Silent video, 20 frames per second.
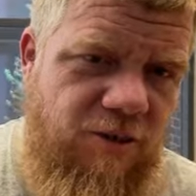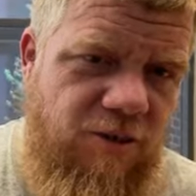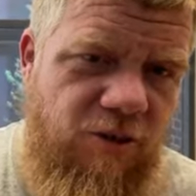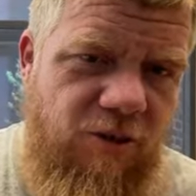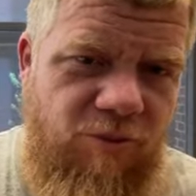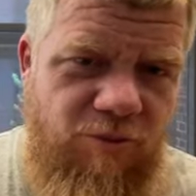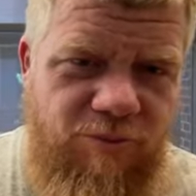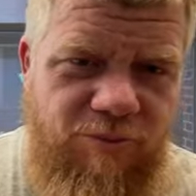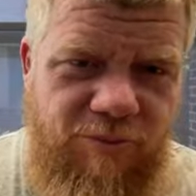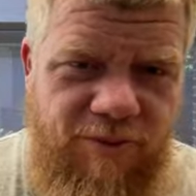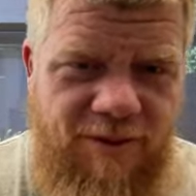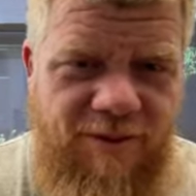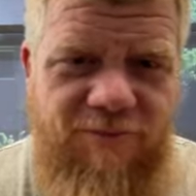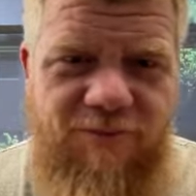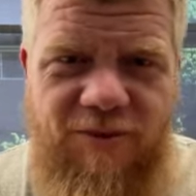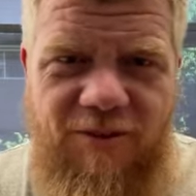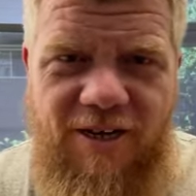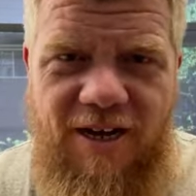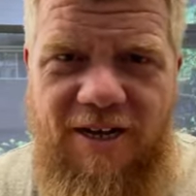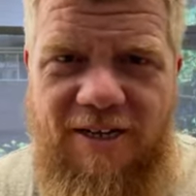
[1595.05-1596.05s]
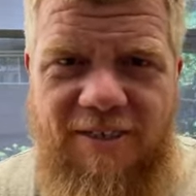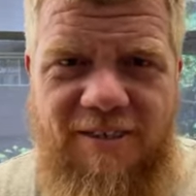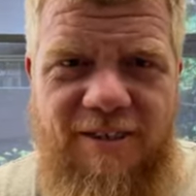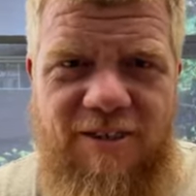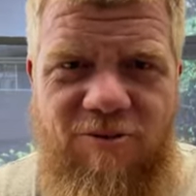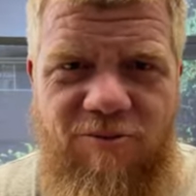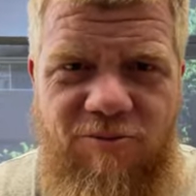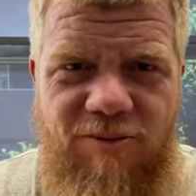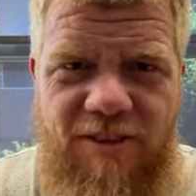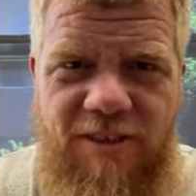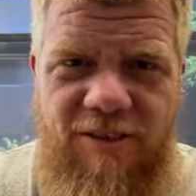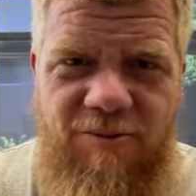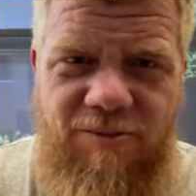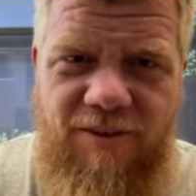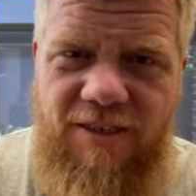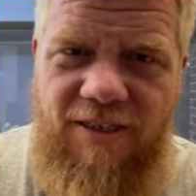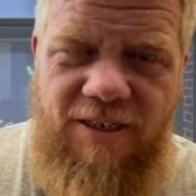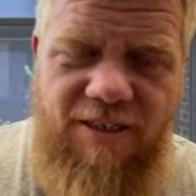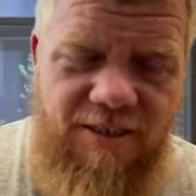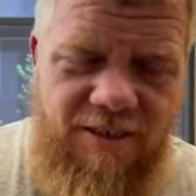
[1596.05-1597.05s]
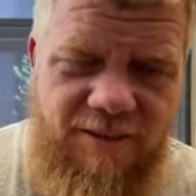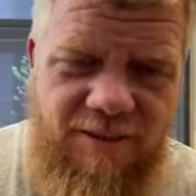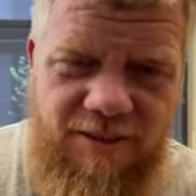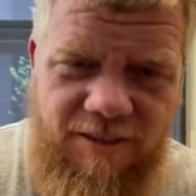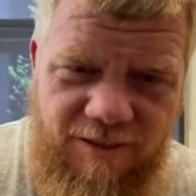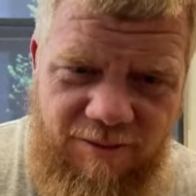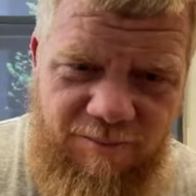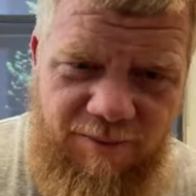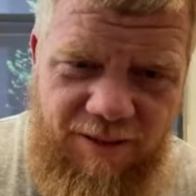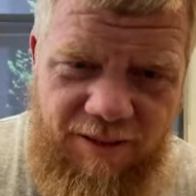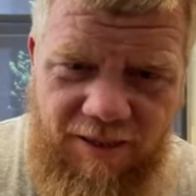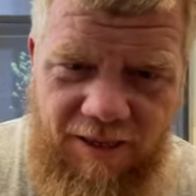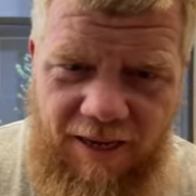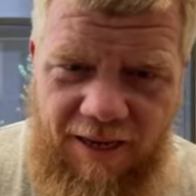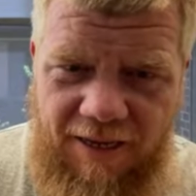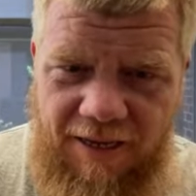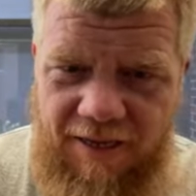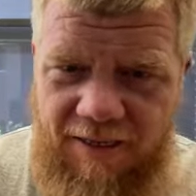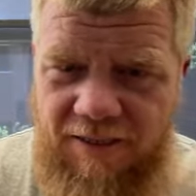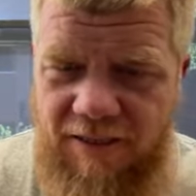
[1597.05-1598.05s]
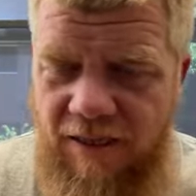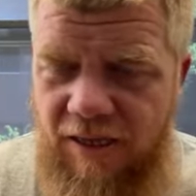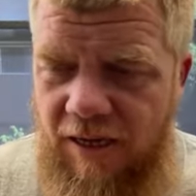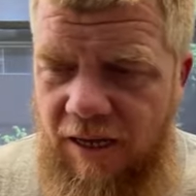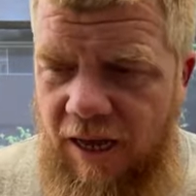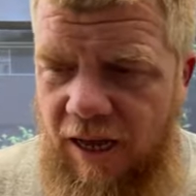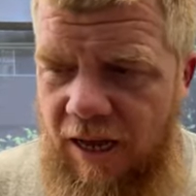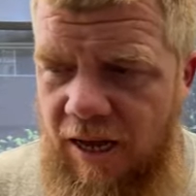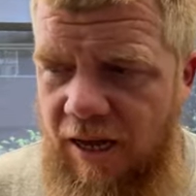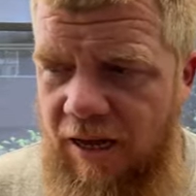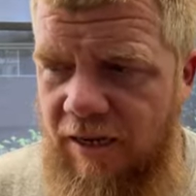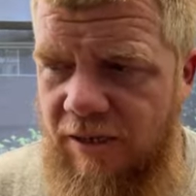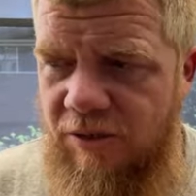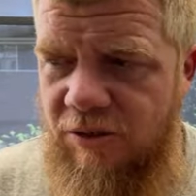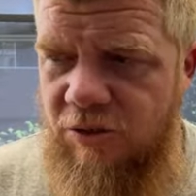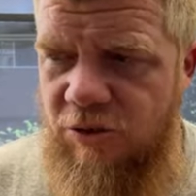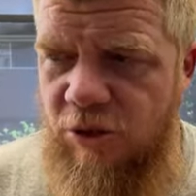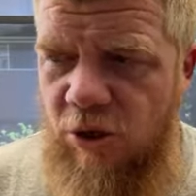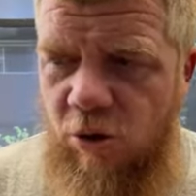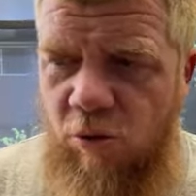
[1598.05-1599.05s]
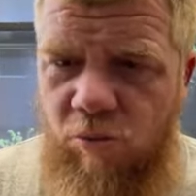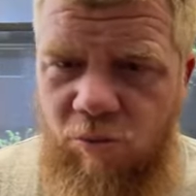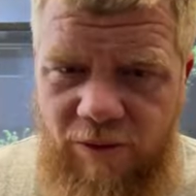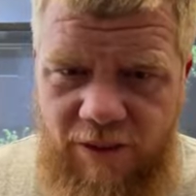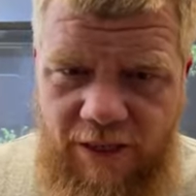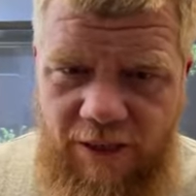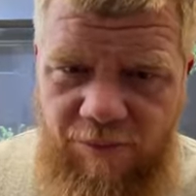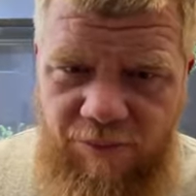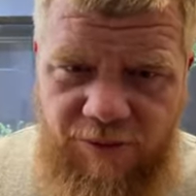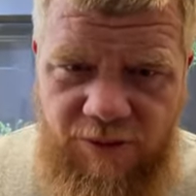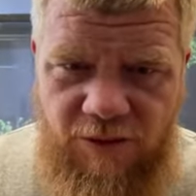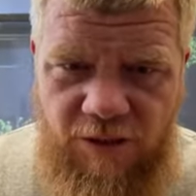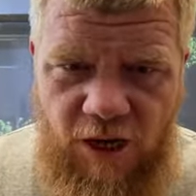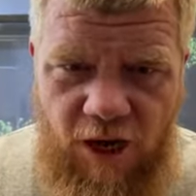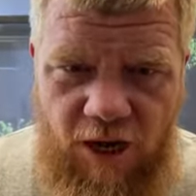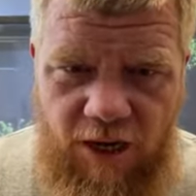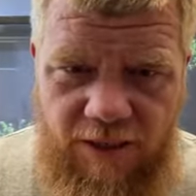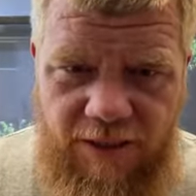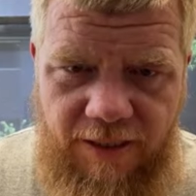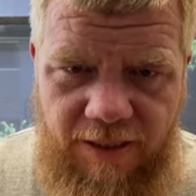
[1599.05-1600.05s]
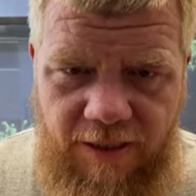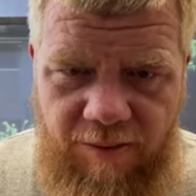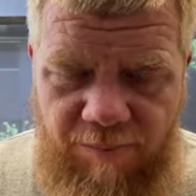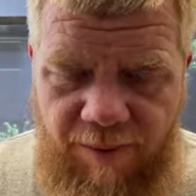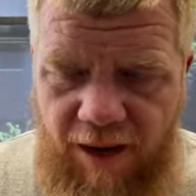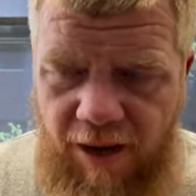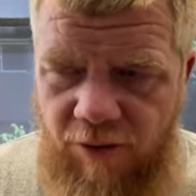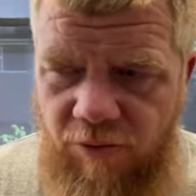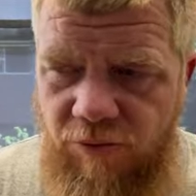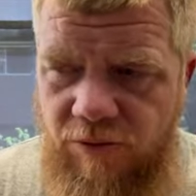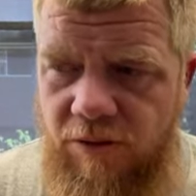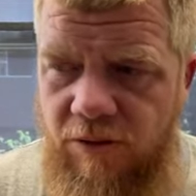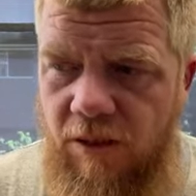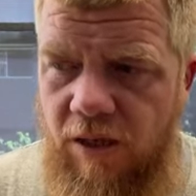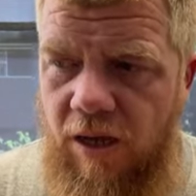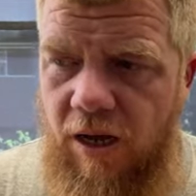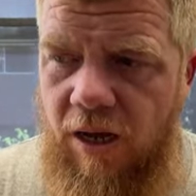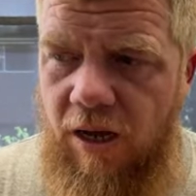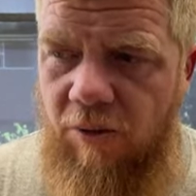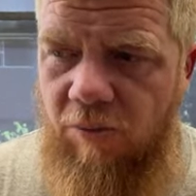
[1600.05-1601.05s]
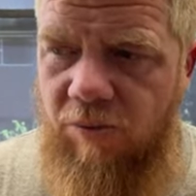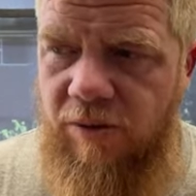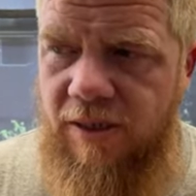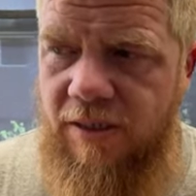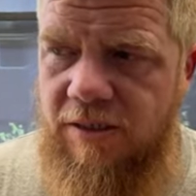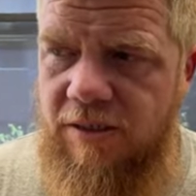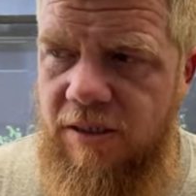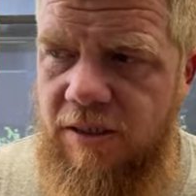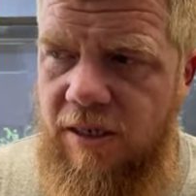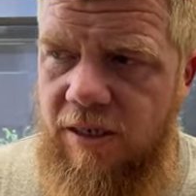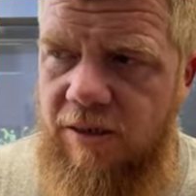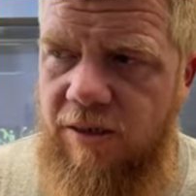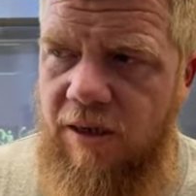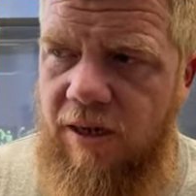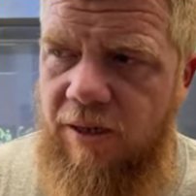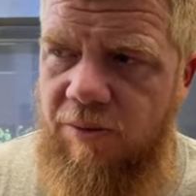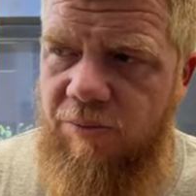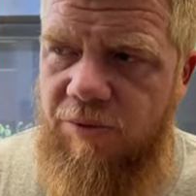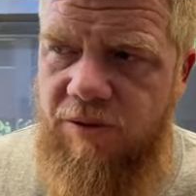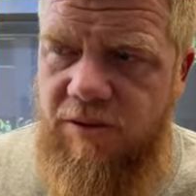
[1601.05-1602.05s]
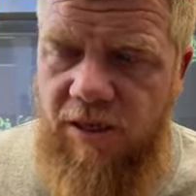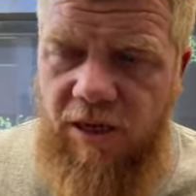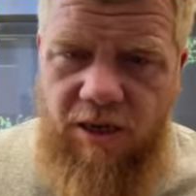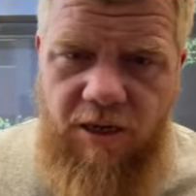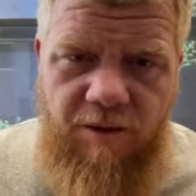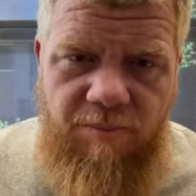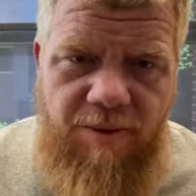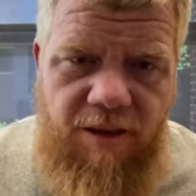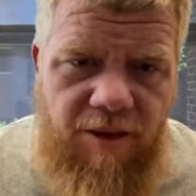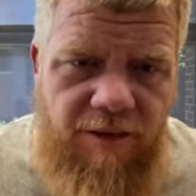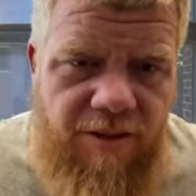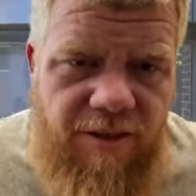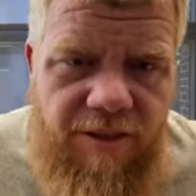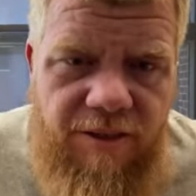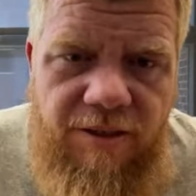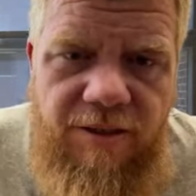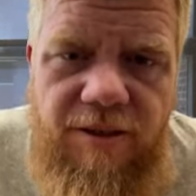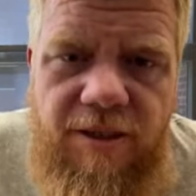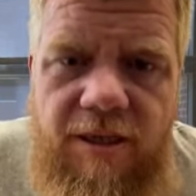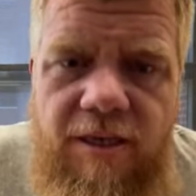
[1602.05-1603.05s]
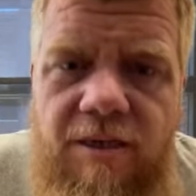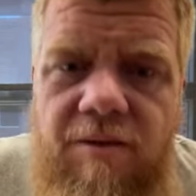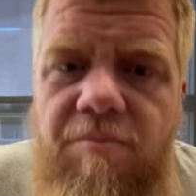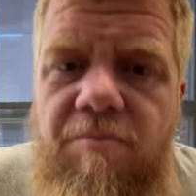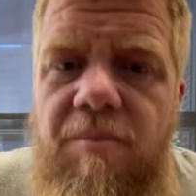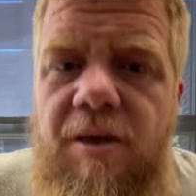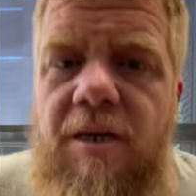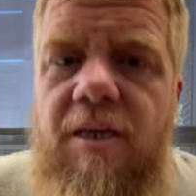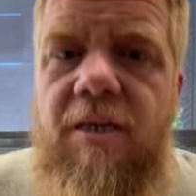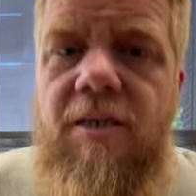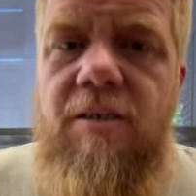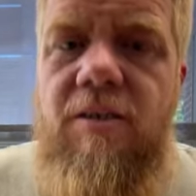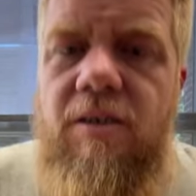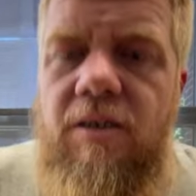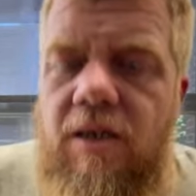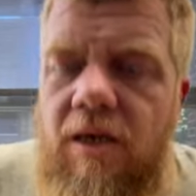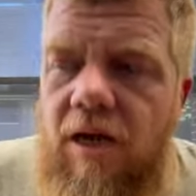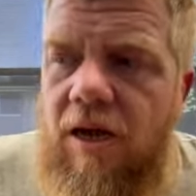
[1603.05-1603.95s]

So if one of you guys that are really, really listening to me and uh, know what I was talking about, uh, what I said I, I would talk about here in a minute.